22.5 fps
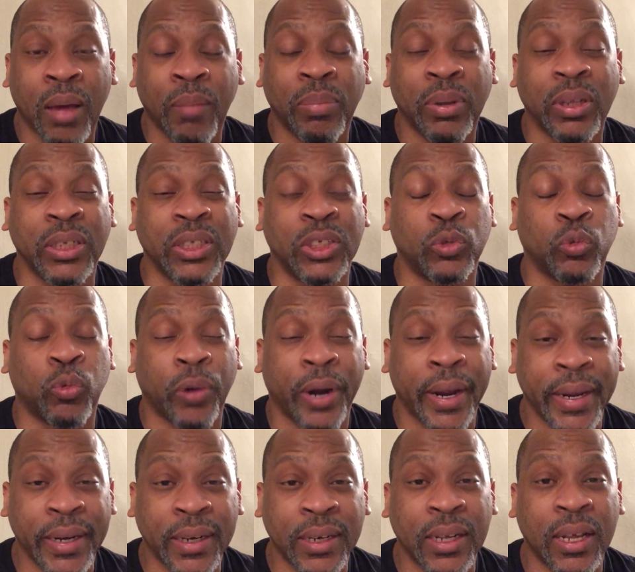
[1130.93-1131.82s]
Please
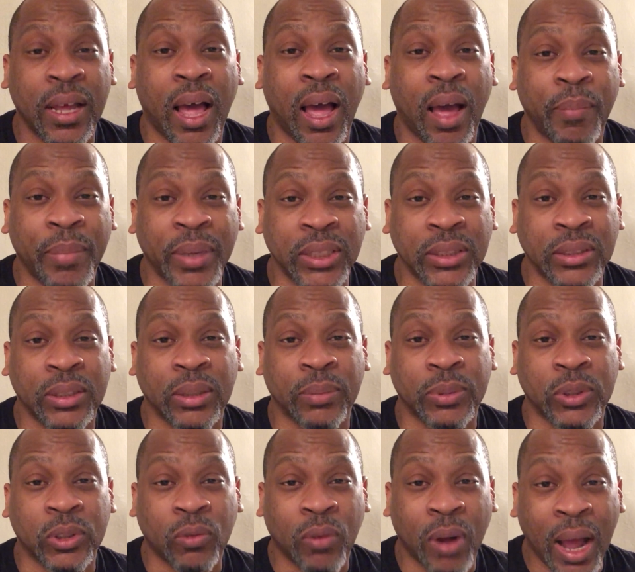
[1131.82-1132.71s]
rate, comment,
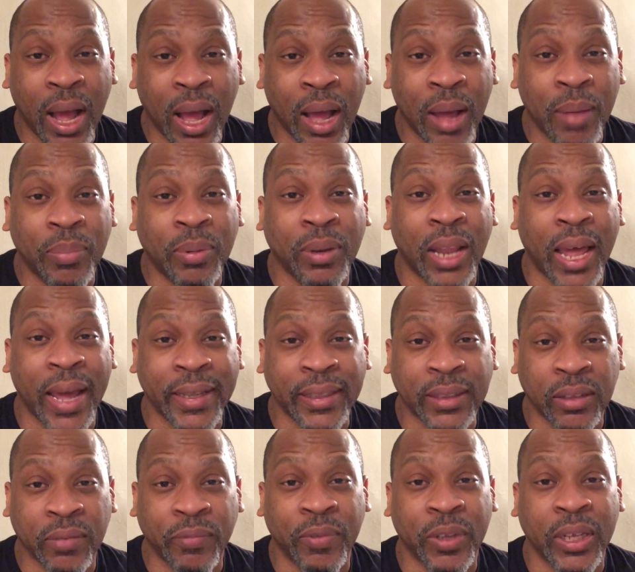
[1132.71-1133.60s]
subscribe,
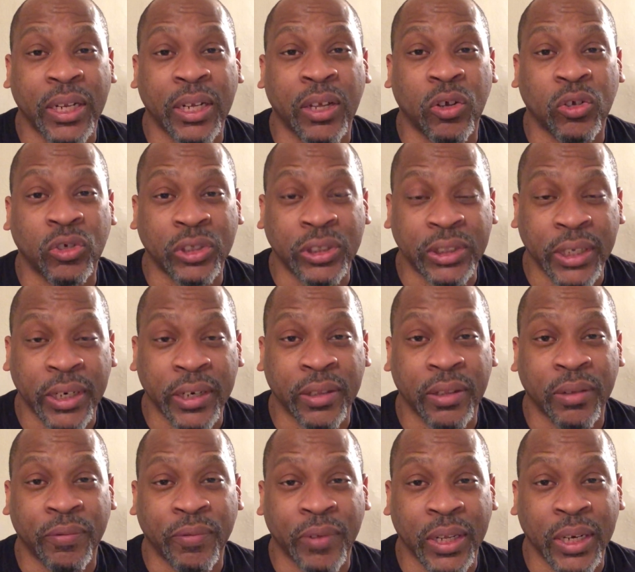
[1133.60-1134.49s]
like the video, share
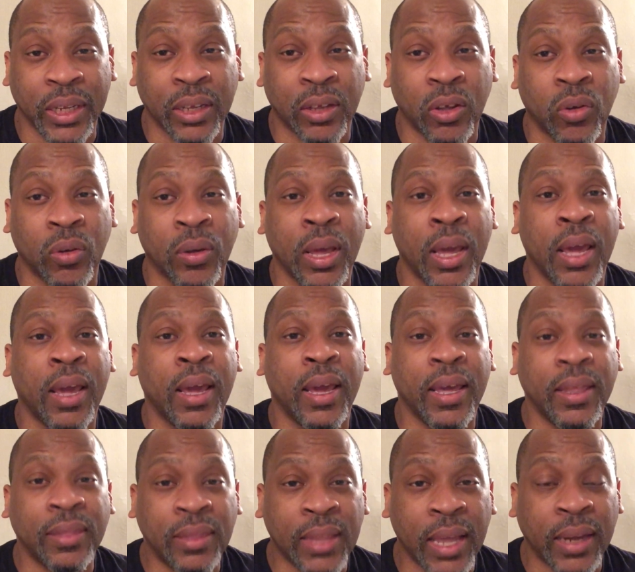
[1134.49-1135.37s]
the video,
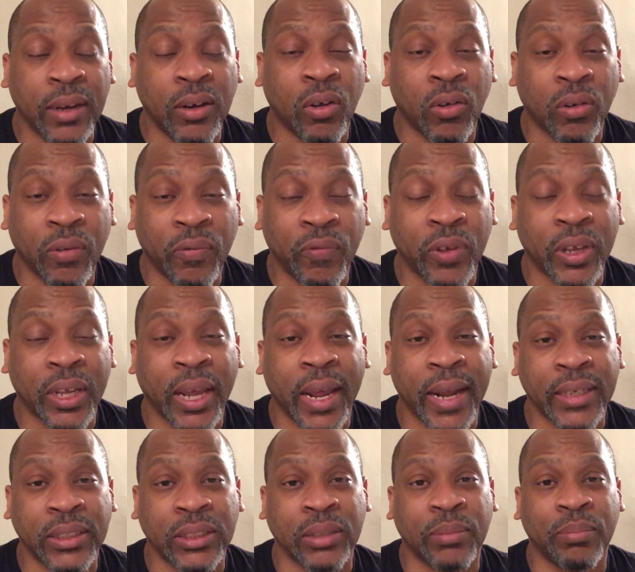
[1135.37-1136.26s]
hit that
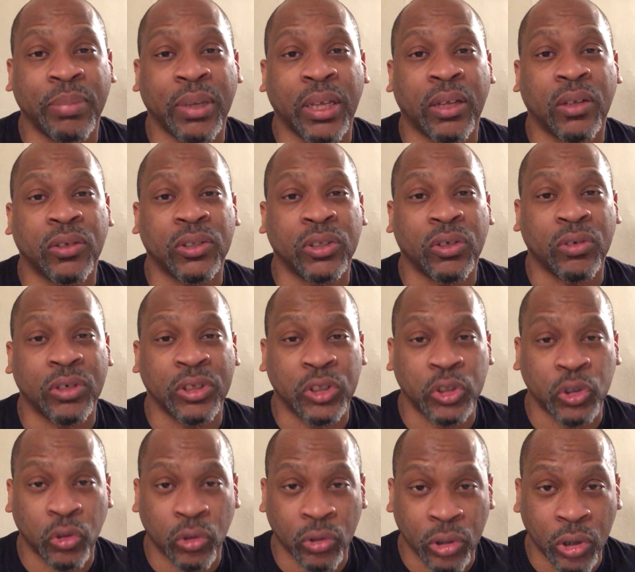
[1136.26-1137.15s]
notification bell so
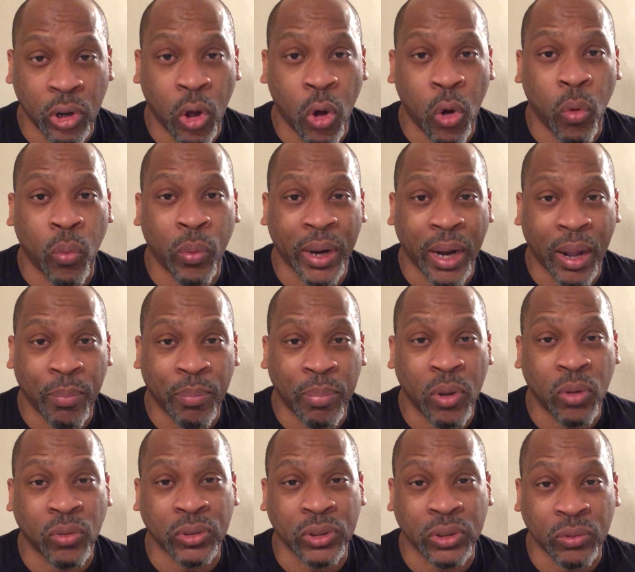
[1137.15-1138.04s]
that you'll know when I
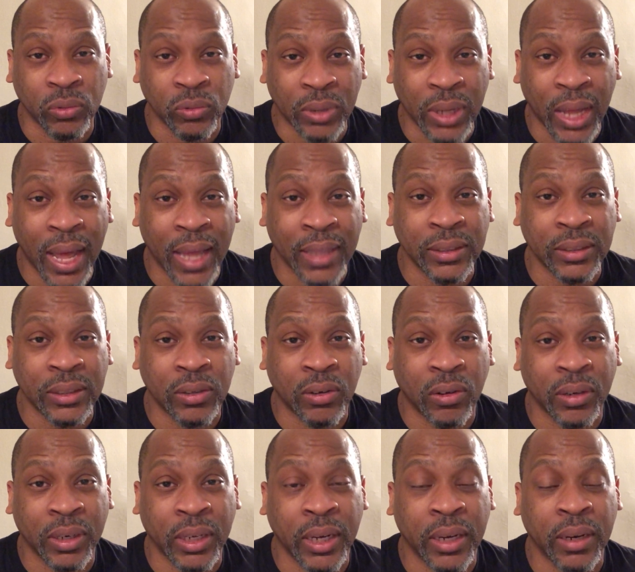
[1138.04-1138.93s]
post new content
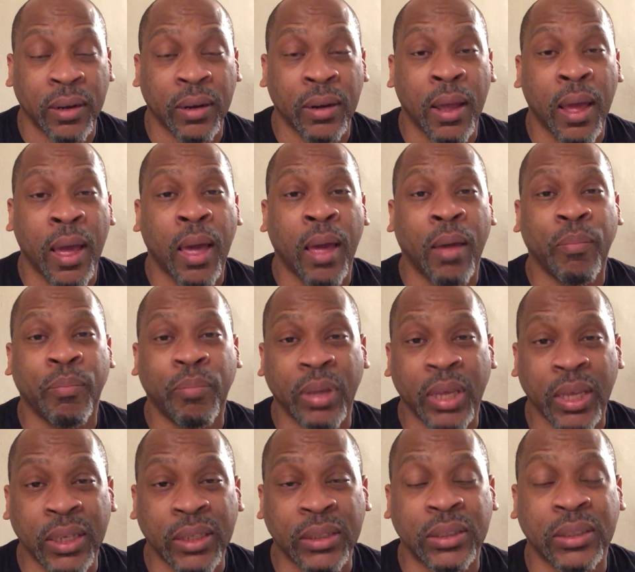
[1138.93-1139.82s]
on here.
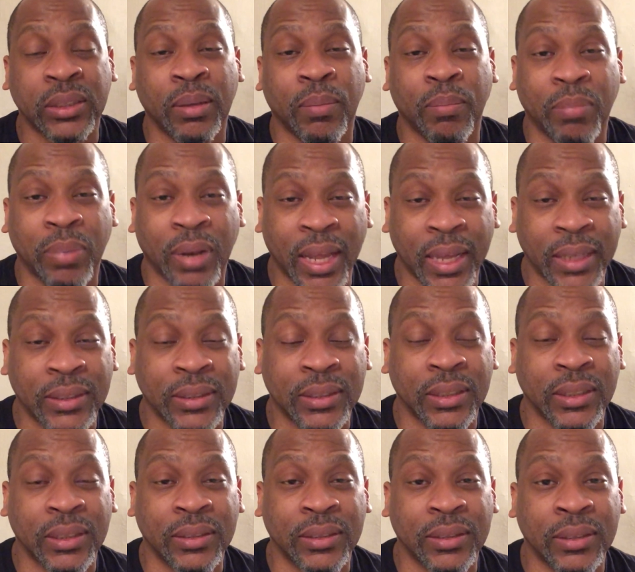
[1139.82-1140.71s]
Peace and
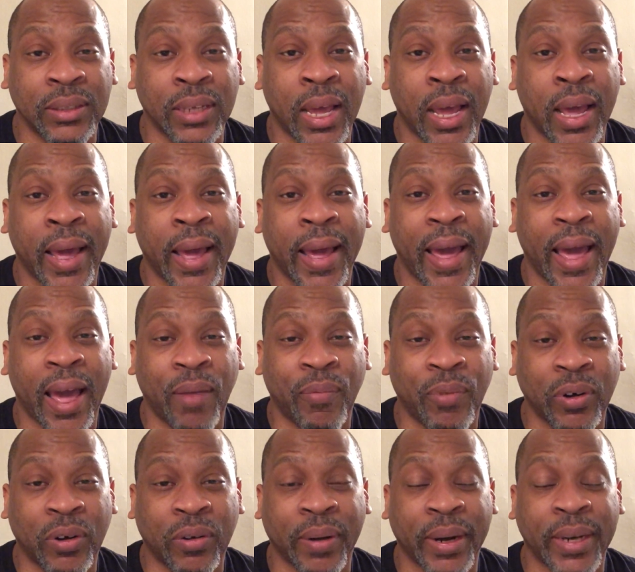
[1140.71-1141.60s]
blessings. Have
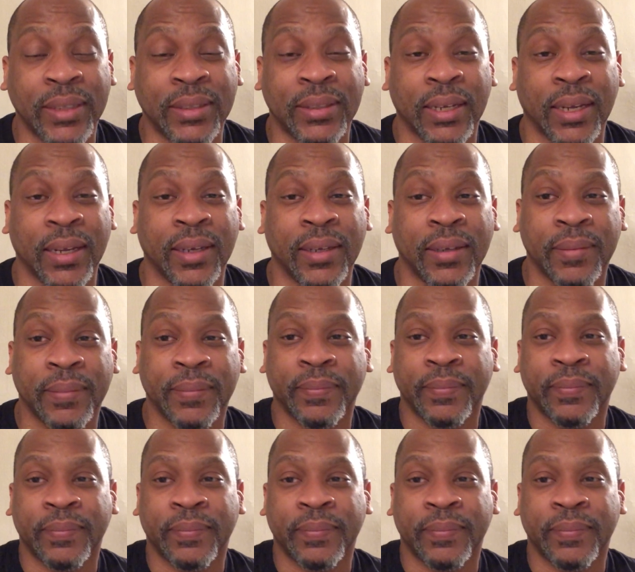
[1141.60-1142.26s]
a great day.